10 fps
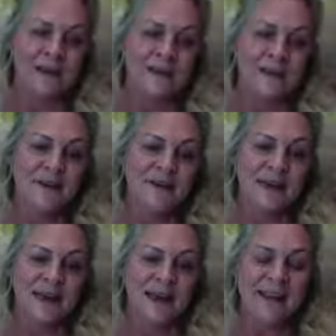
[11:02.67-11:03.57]
So
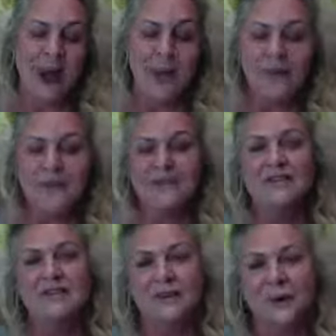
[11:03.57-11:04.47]
let go of the
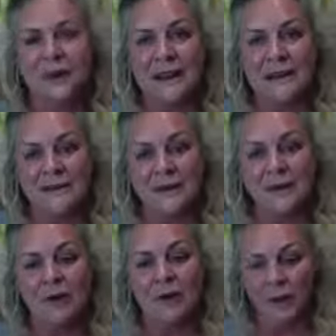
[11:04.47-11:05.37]
stories
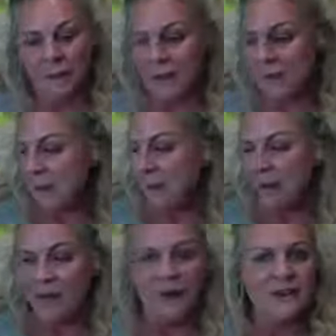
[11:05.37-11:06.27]
where you're maybe
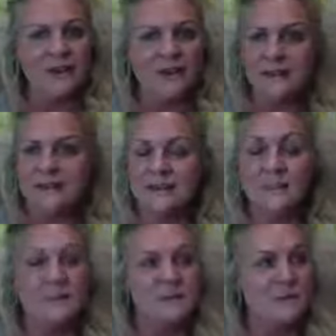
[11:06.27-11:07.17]
pathologizing
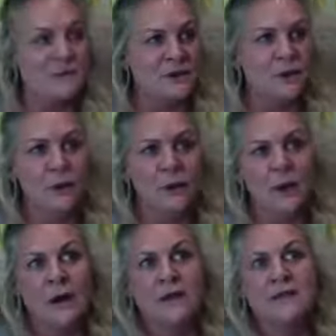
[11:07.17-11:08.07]
symptoms, or
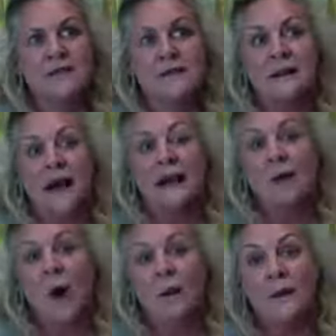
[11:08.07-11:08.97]
you're still kind
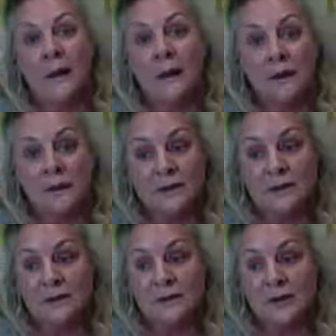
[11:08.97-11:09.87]
of holding
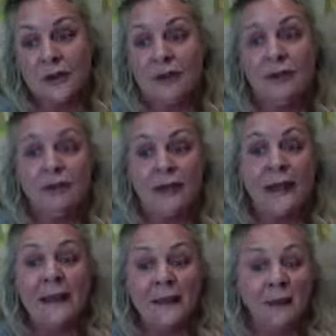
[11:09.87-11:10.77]
on through
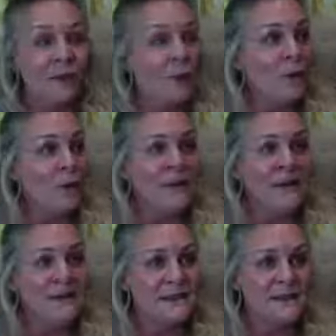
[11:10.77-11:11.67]
fear of all the
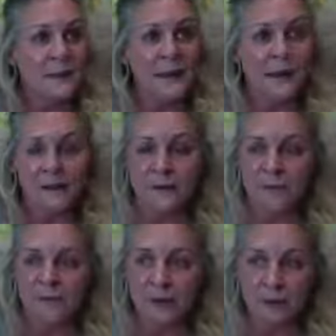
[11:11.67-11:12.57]
places where
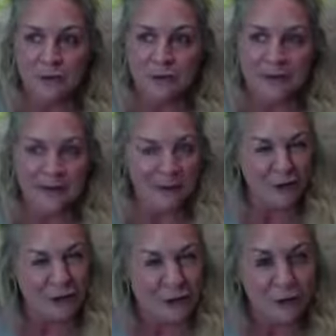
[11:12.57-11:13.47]
you feel like
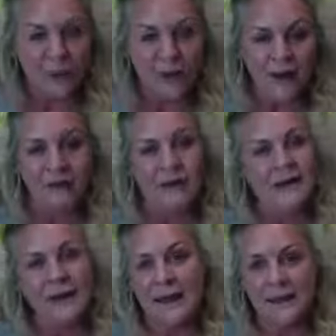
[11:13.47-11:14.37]
you're not quite
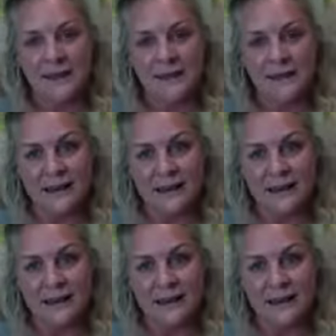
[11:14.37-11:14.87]
ready yet,